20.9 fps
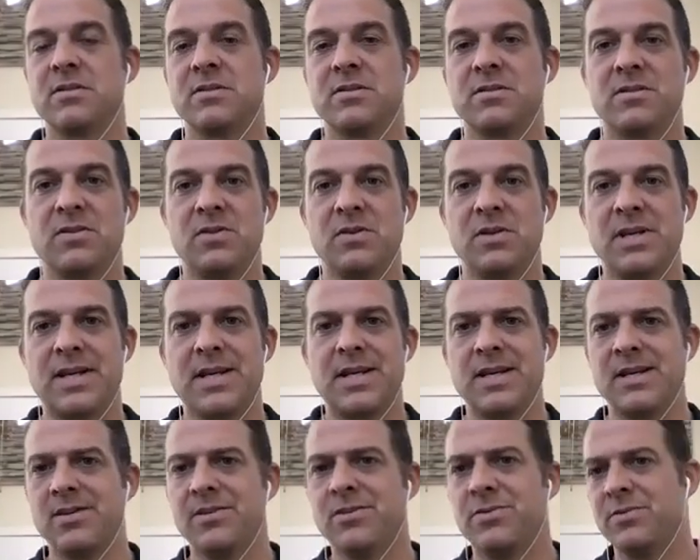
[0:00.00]
like
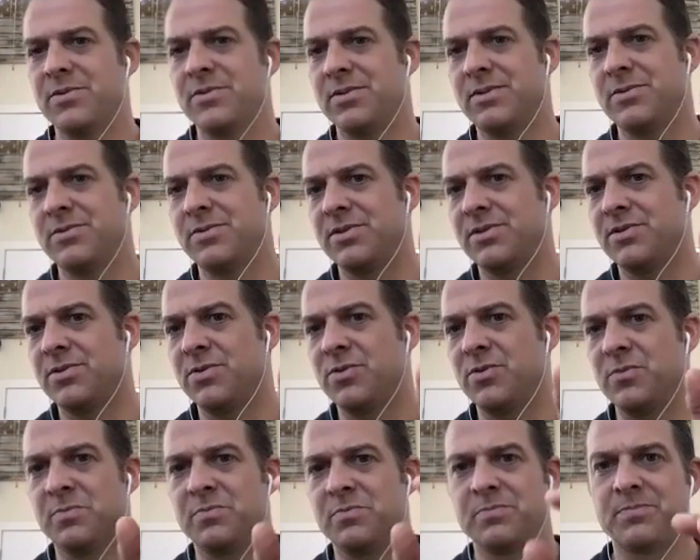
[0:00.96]
there is
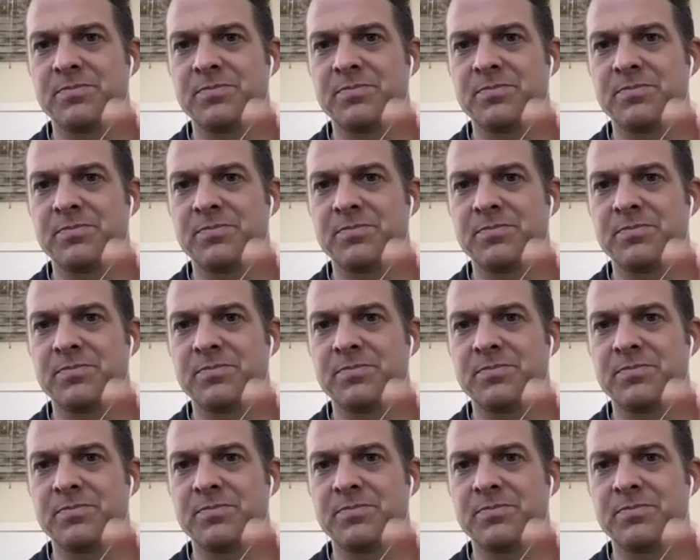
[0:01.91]
no